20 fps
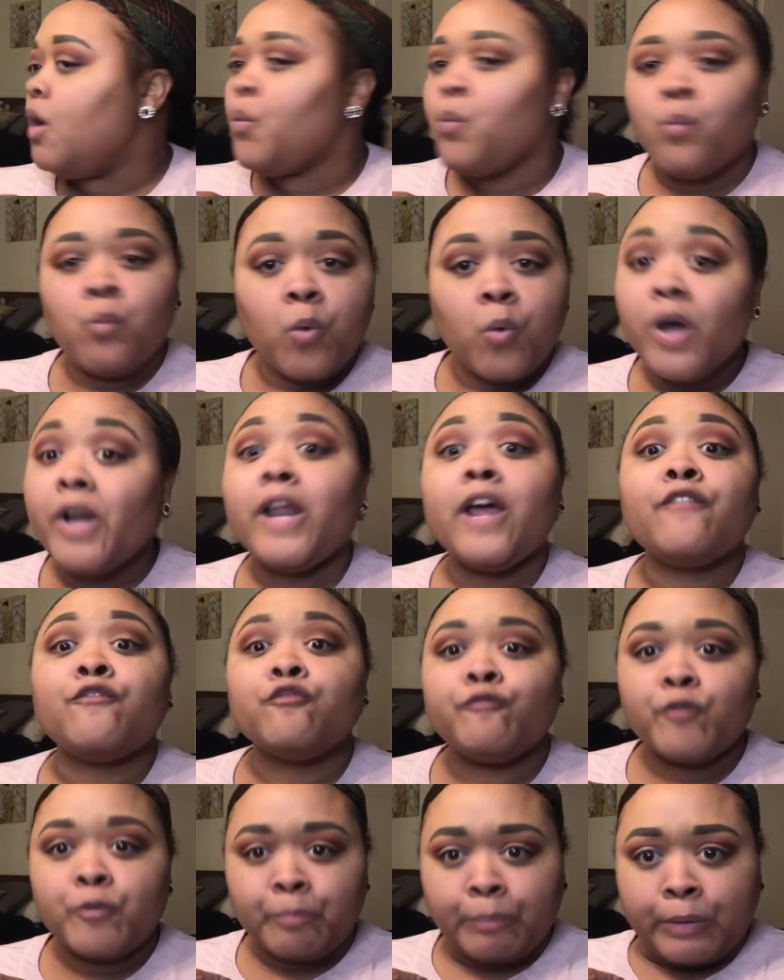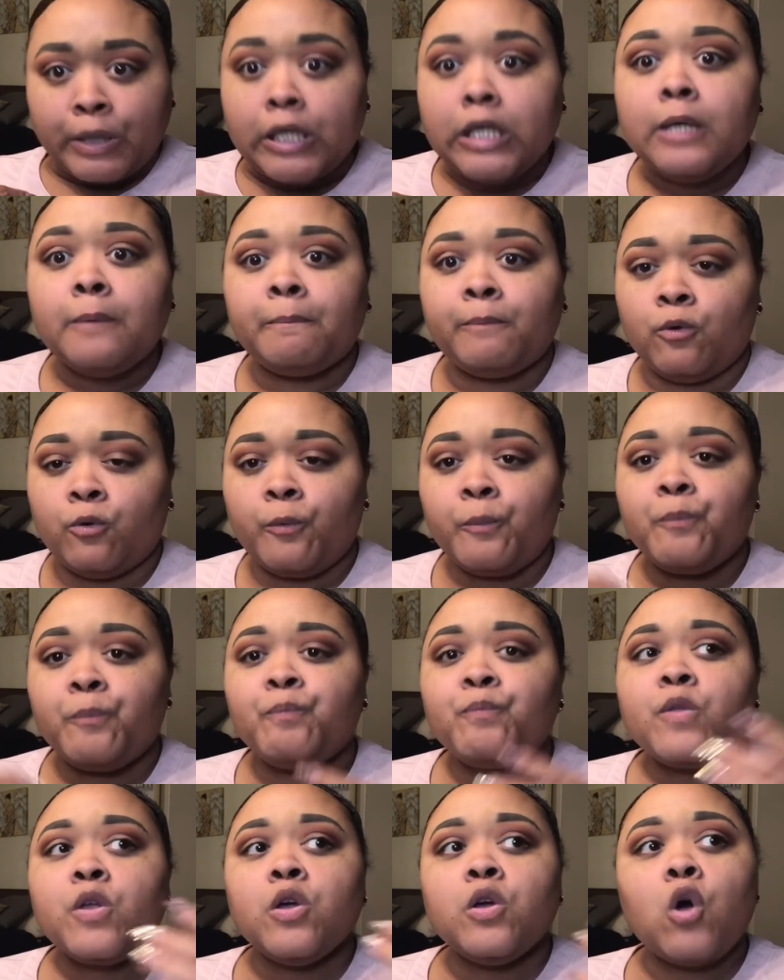whatever, for people,
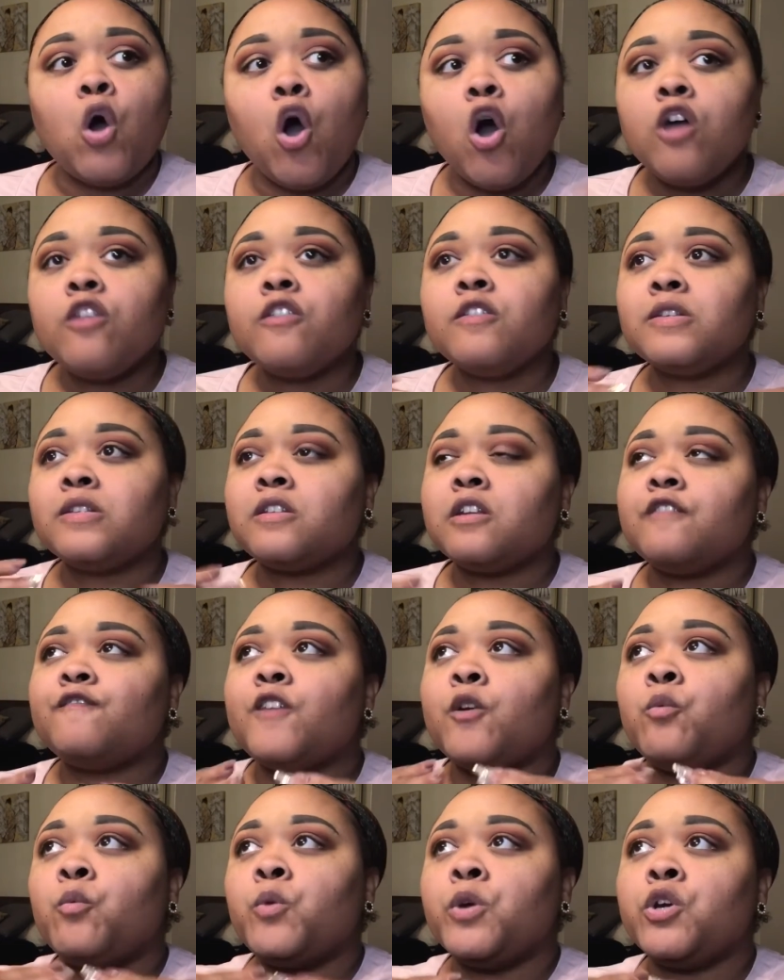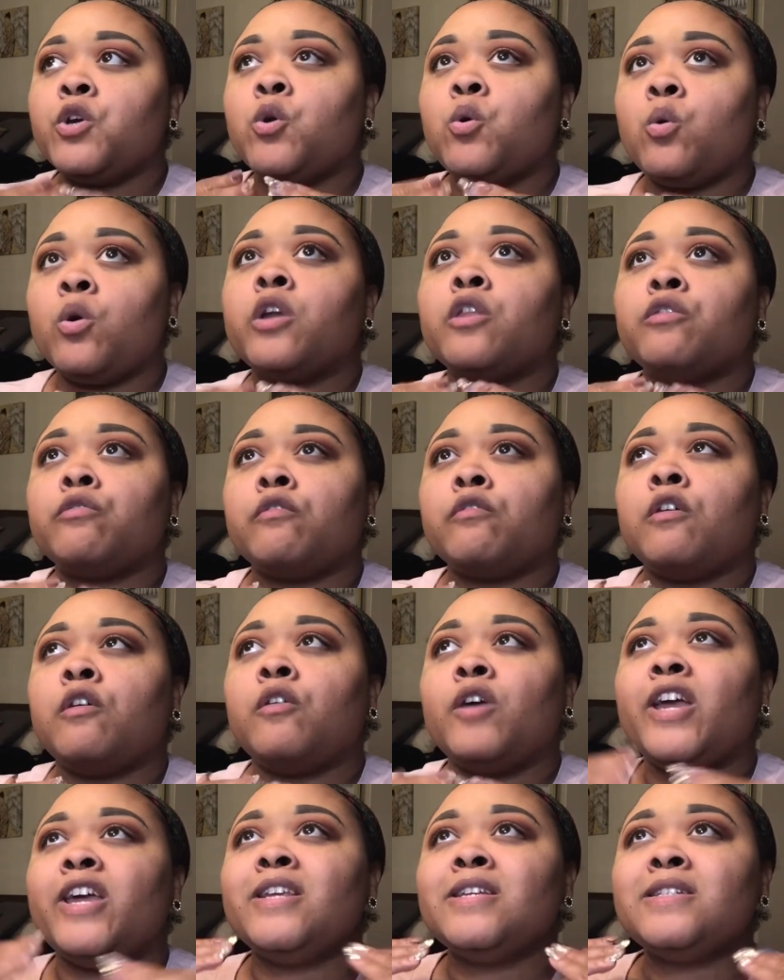all the stuff that we're going through.
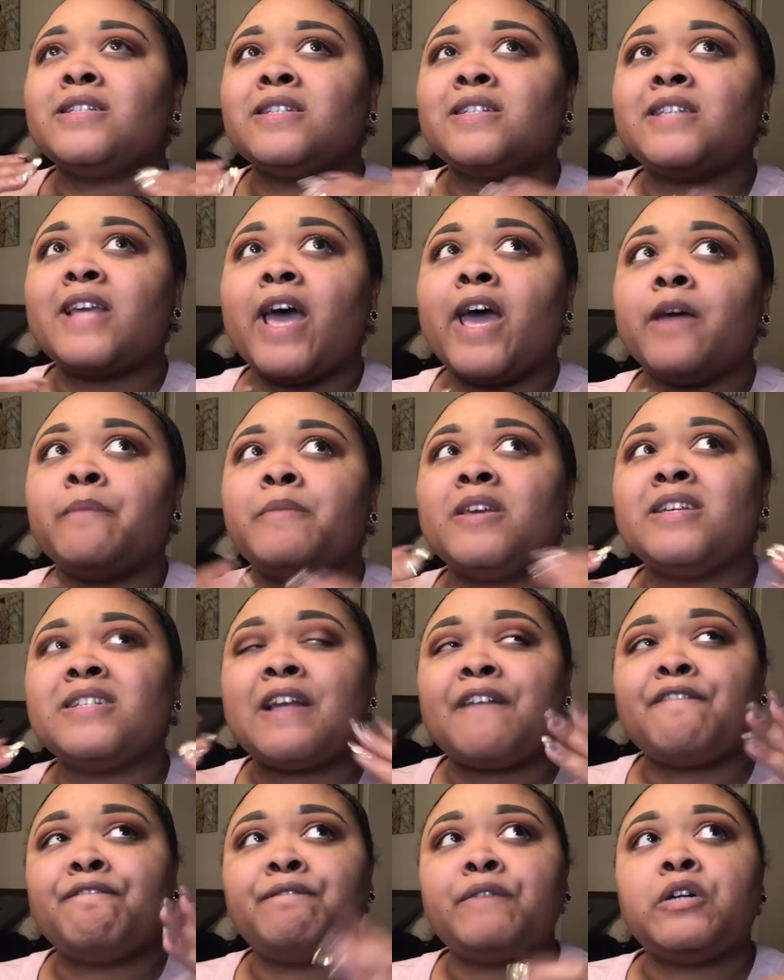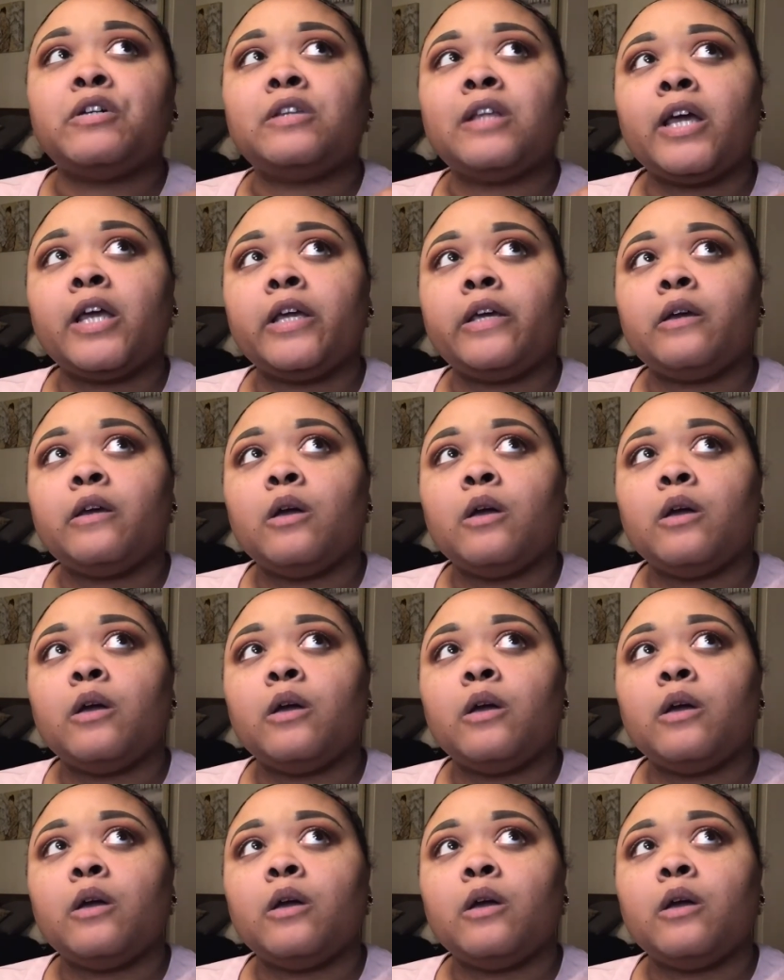And it's sad because I feel like